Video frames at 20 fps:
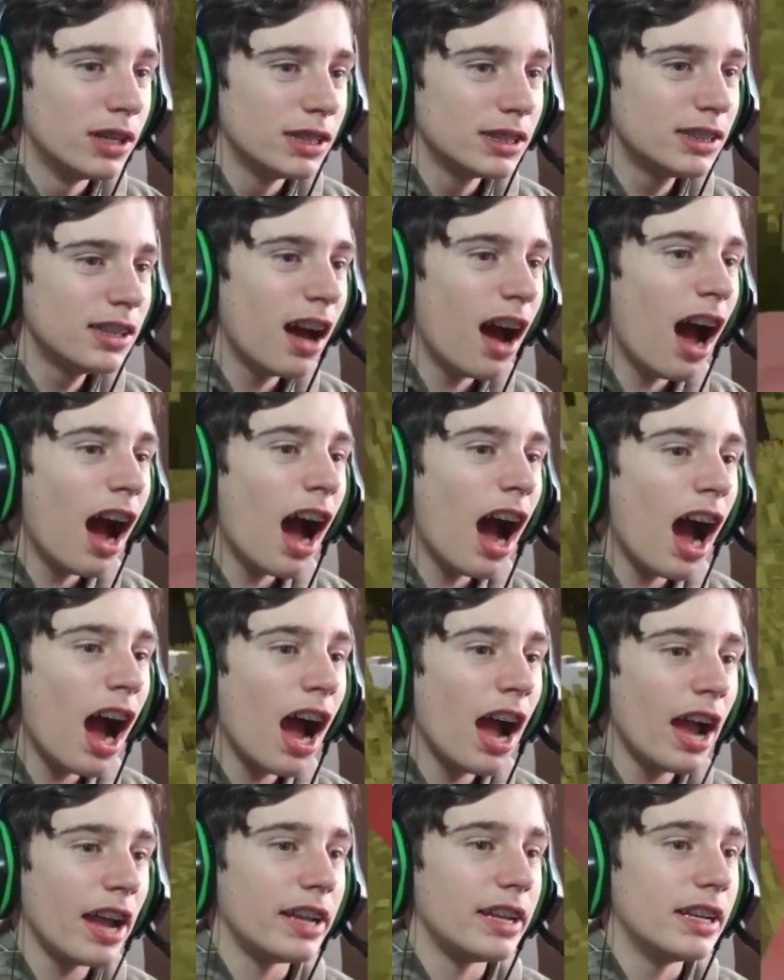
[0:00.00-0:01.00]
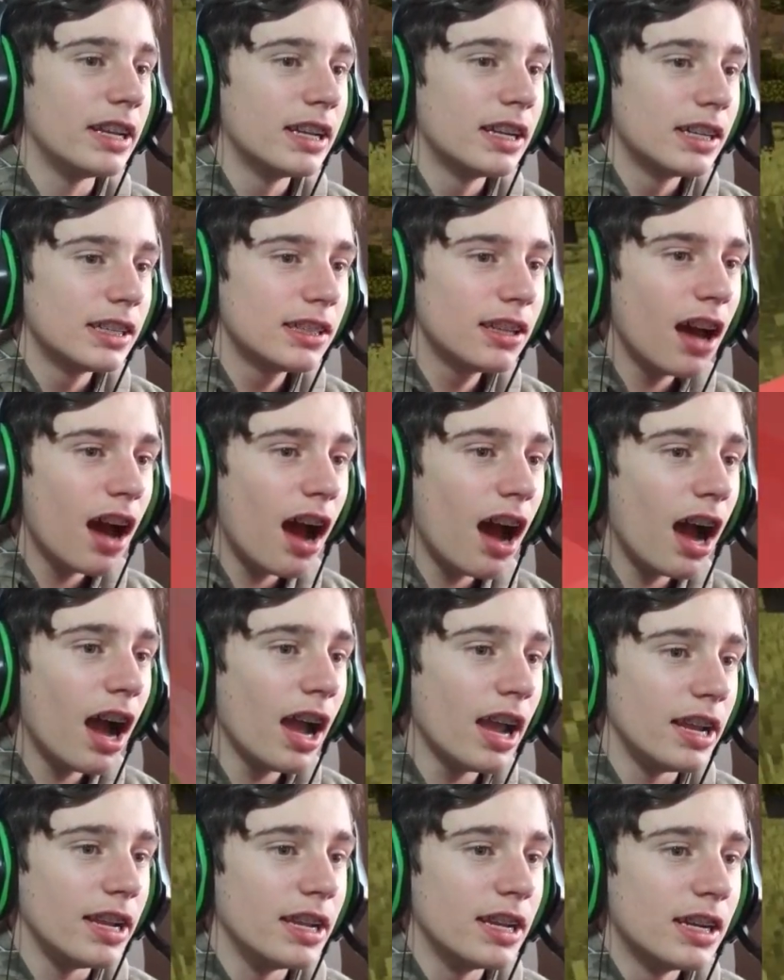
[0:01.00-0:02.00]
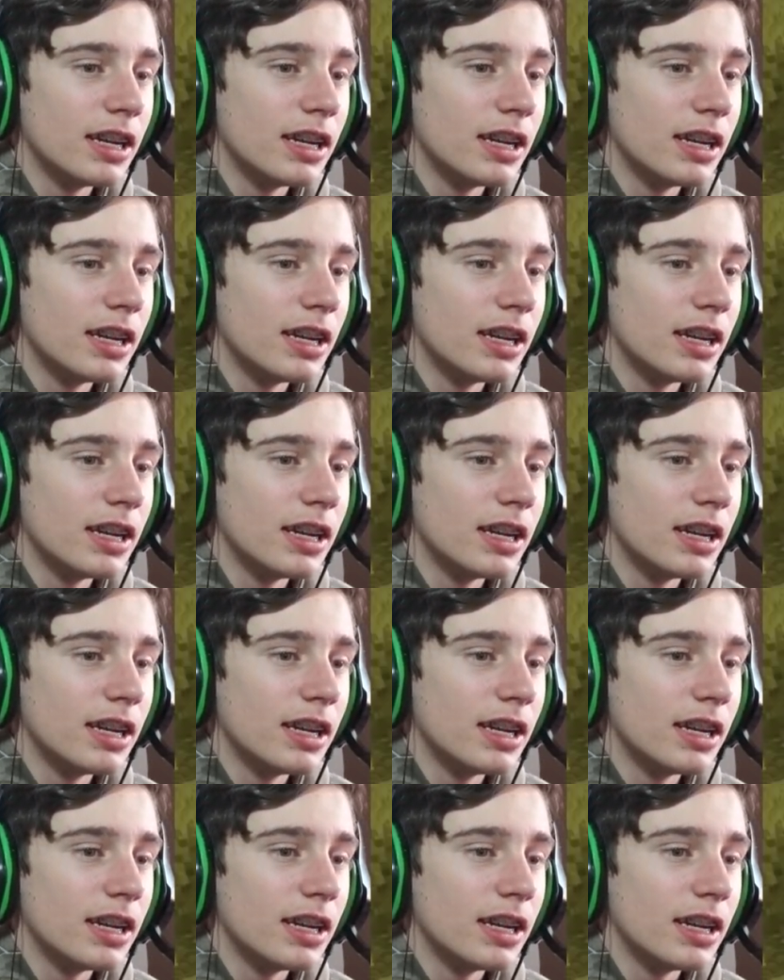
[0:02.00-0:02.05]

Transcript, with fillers: Die! Die! Oh my god.